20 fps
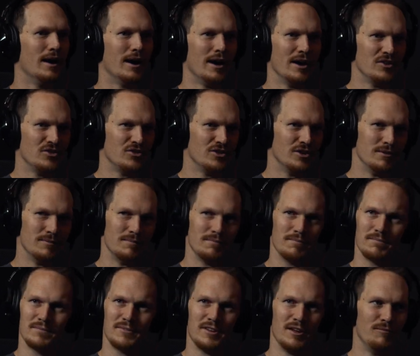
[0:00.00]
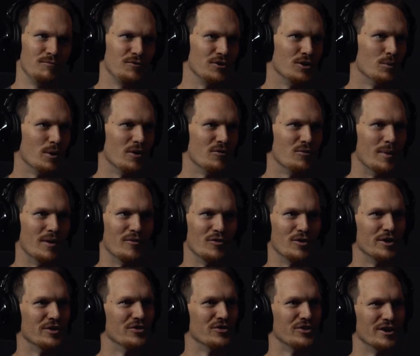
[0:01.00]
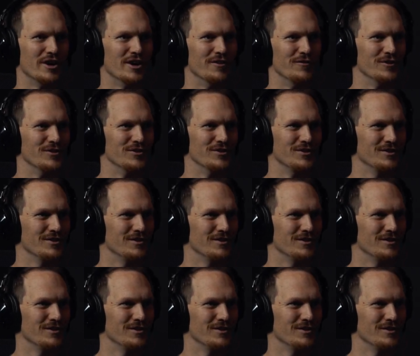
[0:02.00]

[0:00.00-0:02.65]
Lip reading: I sit 10 feet away from everyone else in the office.